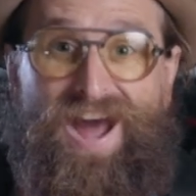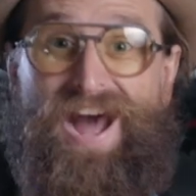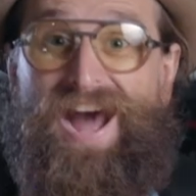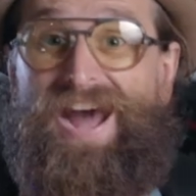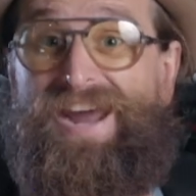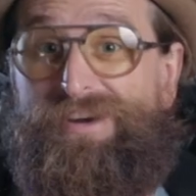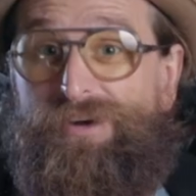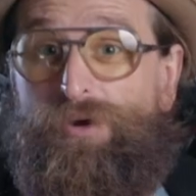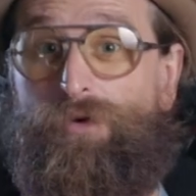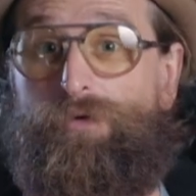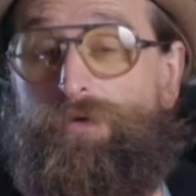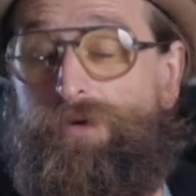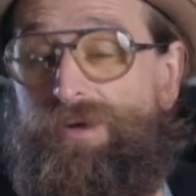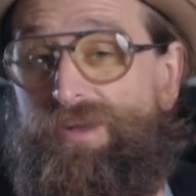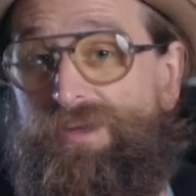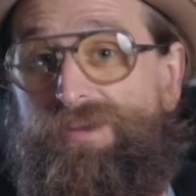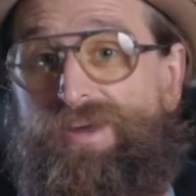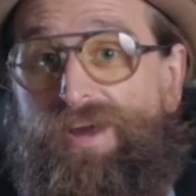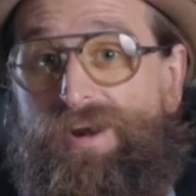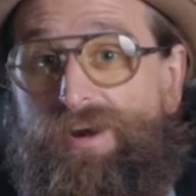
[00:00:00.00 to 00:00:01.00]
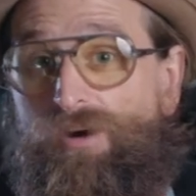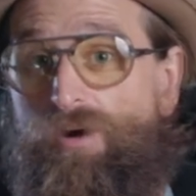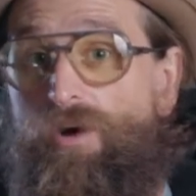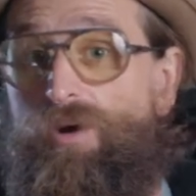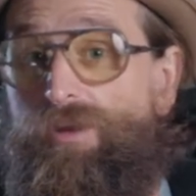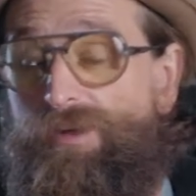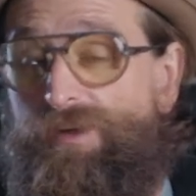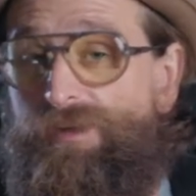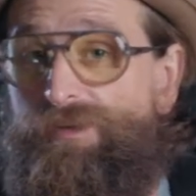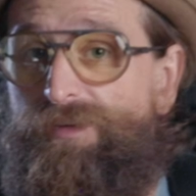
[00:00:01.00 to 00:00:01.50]
I don't need that at
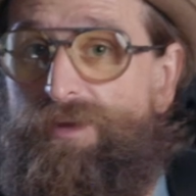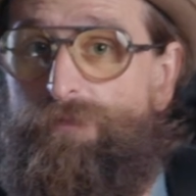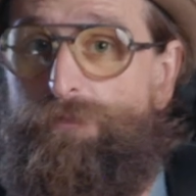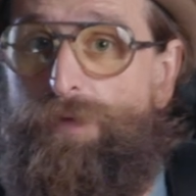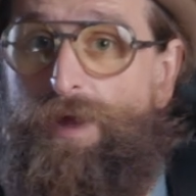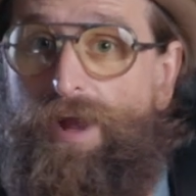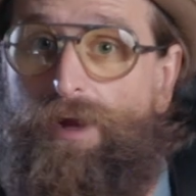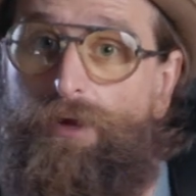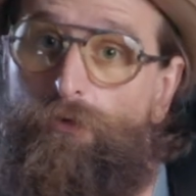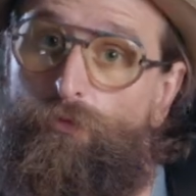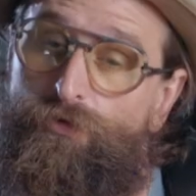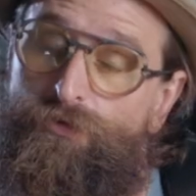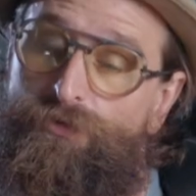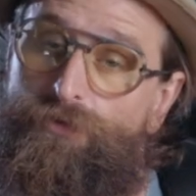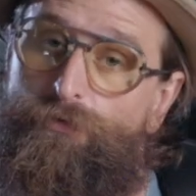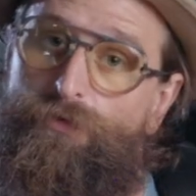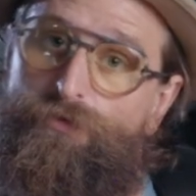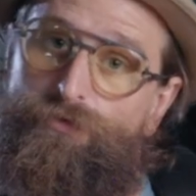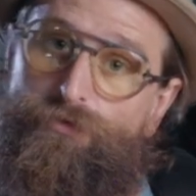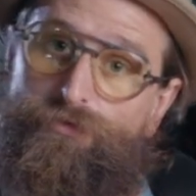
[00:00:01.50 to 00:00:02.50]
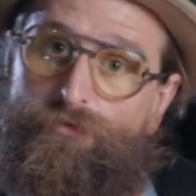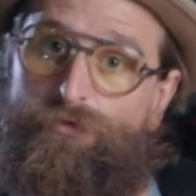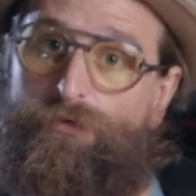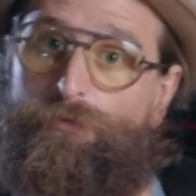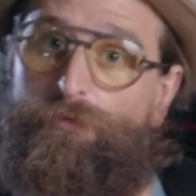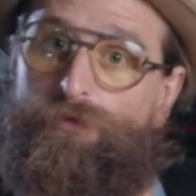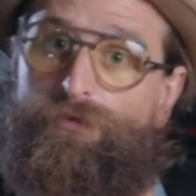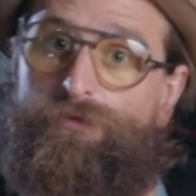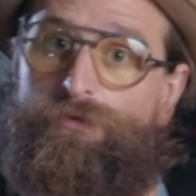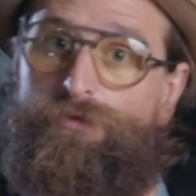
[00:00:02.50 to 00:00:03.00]
all in a day pack. We'll see what they're
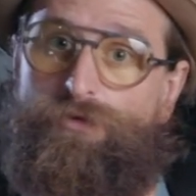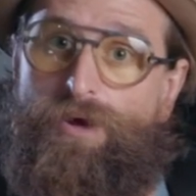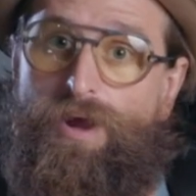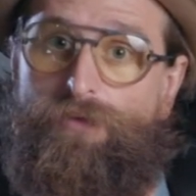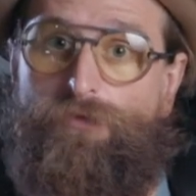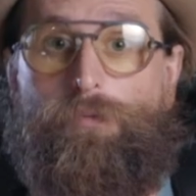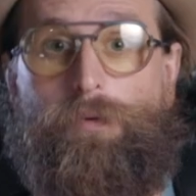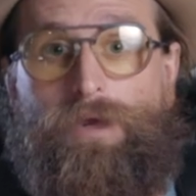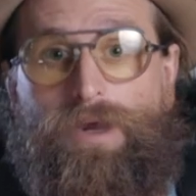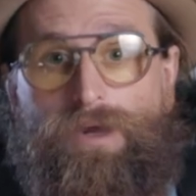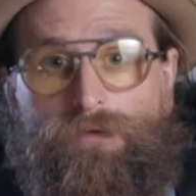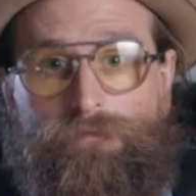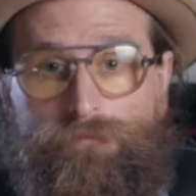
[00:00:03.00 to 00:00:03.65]
doing with their travel bag.